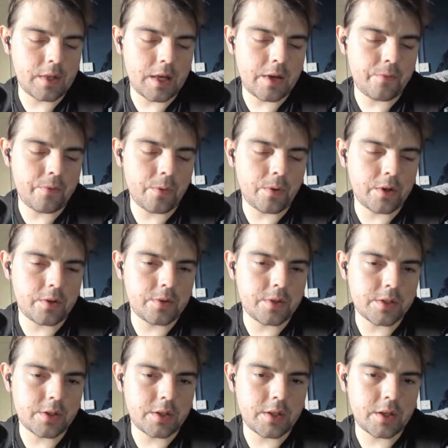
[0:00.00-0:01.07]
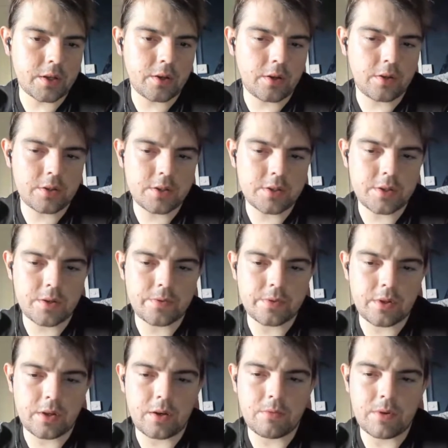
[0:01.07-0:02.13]
everyone who designed that car
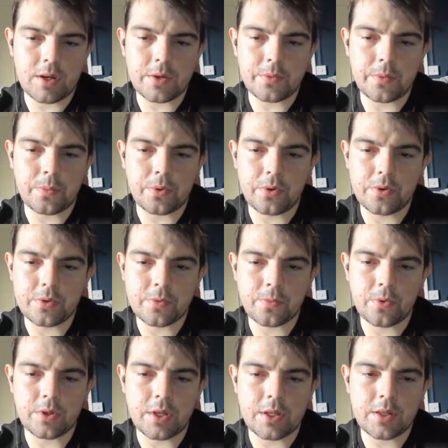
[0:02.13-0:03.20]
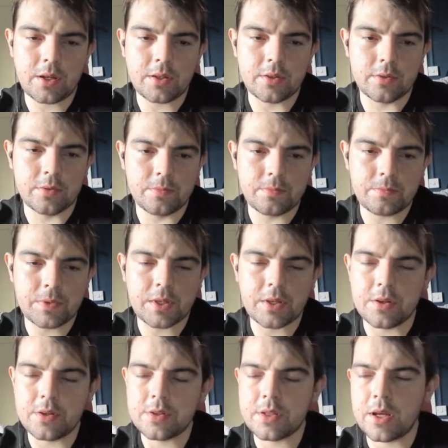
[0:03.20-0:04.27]
deserves like a round of applause of what they've done,
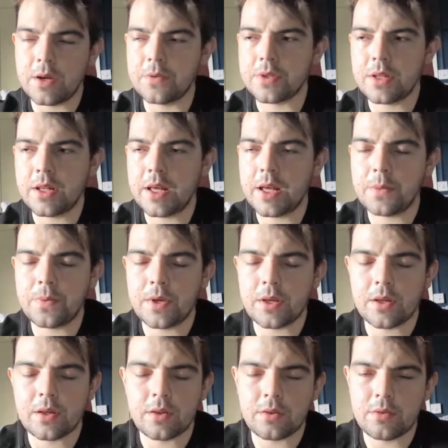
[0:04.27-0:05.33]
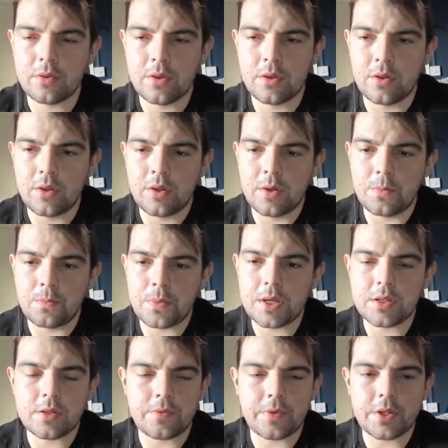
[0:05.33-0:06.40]
because that was an epic
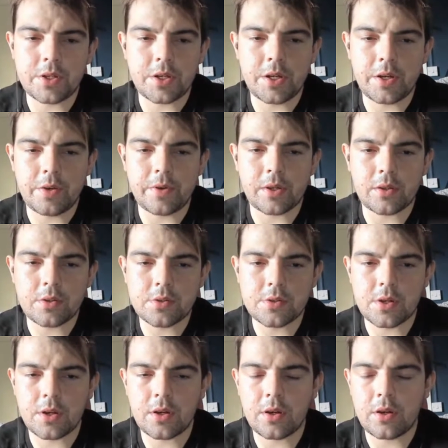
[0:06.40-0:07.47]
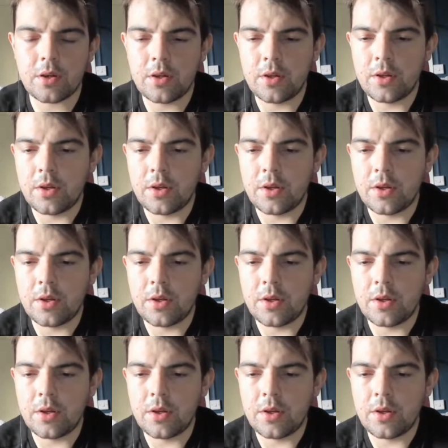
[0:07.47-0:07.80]
piece of engineering. So